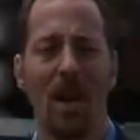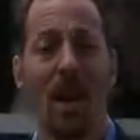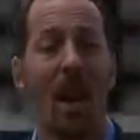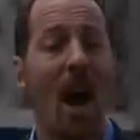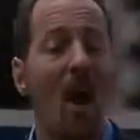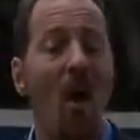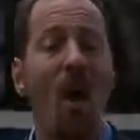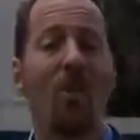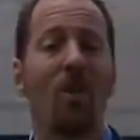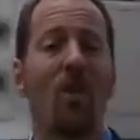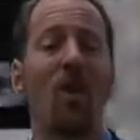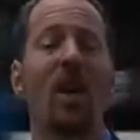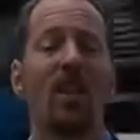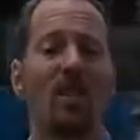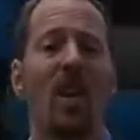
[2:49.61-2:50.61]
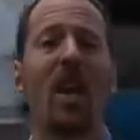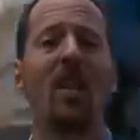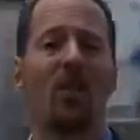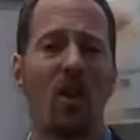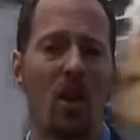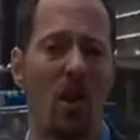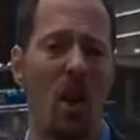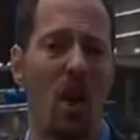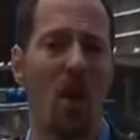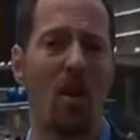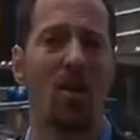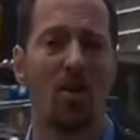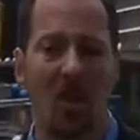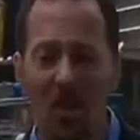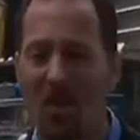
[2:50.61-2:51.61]
And how often do I take their
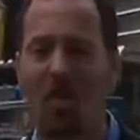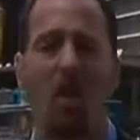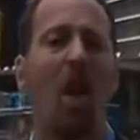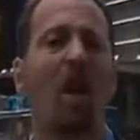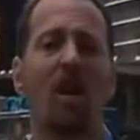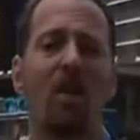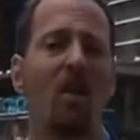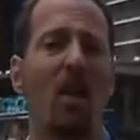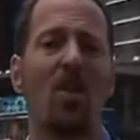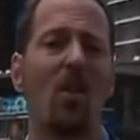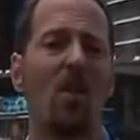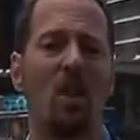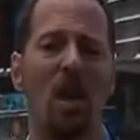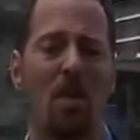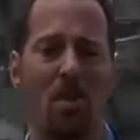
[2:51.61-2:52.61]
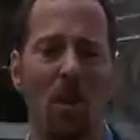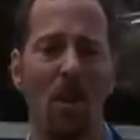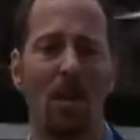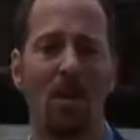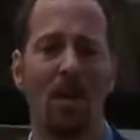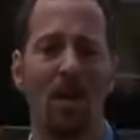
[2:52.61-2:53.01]
garbage and spread it to other people?